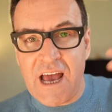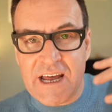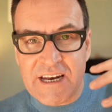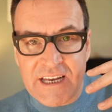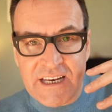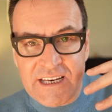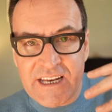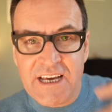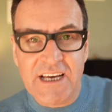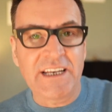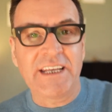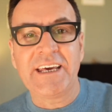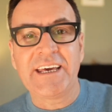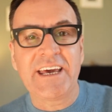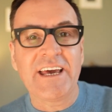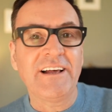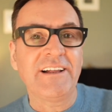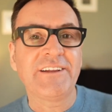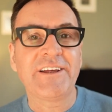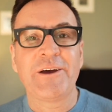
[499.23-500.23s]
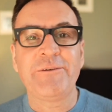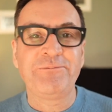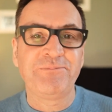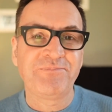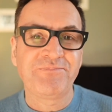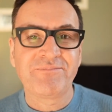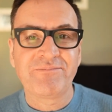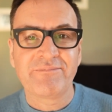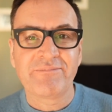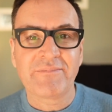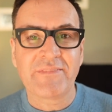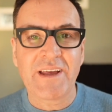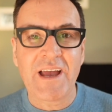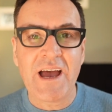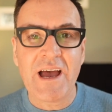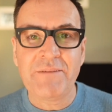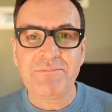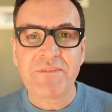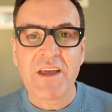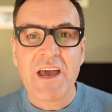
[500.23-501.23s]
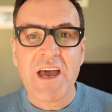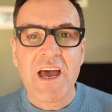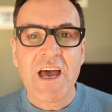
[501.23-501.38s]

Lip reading: and he nearly killed it. Yeah.